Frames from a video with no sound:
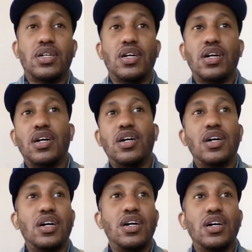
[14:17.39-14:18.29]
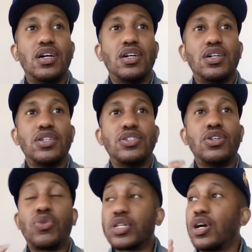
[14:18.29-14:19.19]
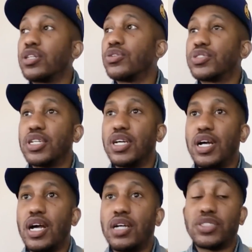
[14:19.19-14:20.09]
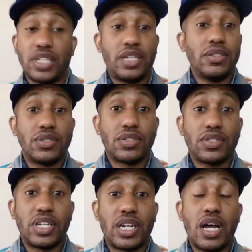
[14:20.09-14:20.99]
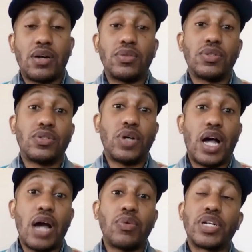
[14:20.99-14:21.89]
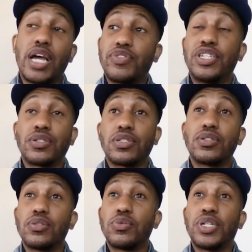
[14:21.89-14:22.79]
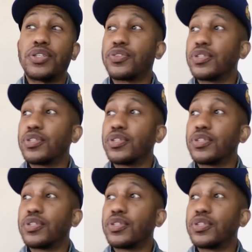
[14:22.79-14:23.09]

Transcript: Uh, you know what, Carlos? I'll say that I I would have dinner with